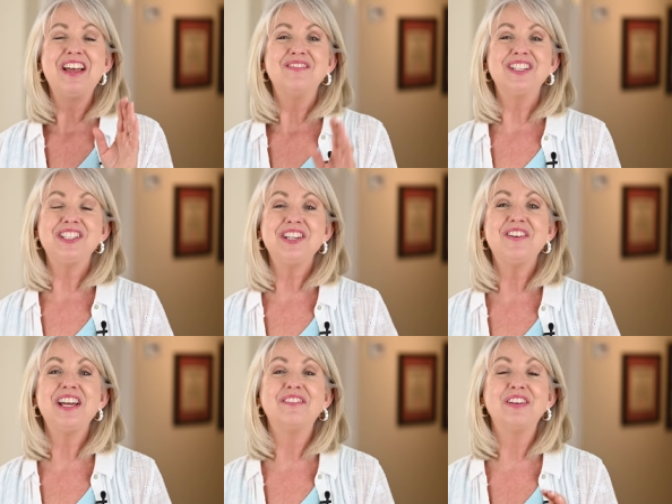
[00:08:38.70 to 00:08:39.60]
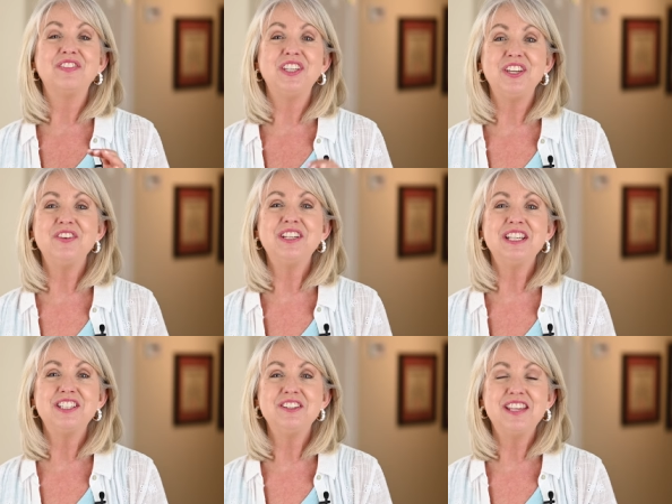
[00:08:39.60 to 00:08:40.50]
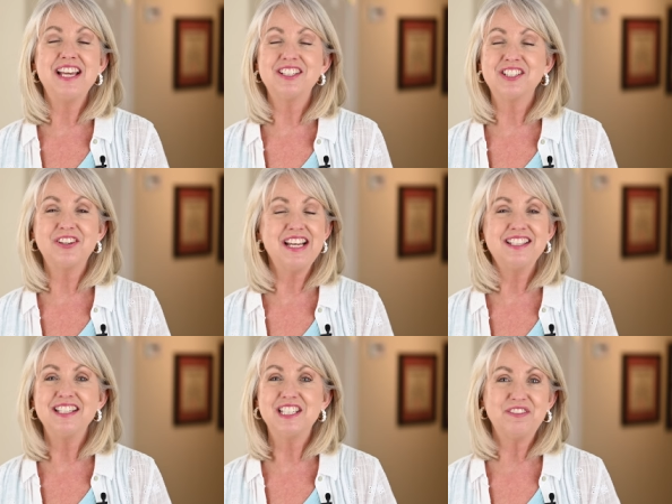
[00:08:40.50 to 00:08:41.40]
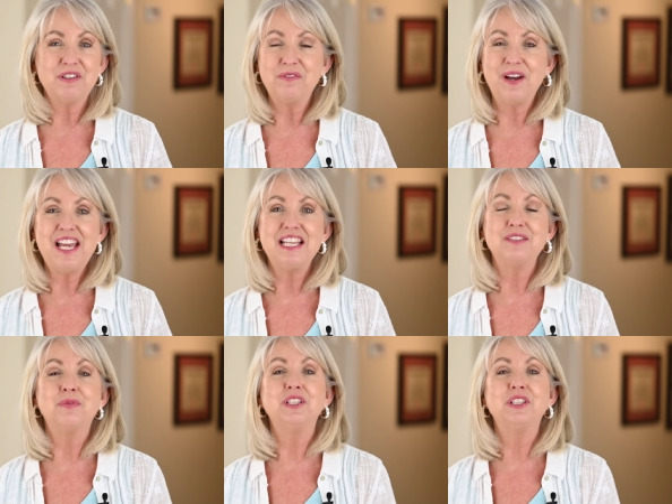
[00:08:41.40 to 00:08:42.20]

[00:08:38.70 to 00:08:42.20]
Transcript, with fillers: But you know what, if you can do that dress in different ways.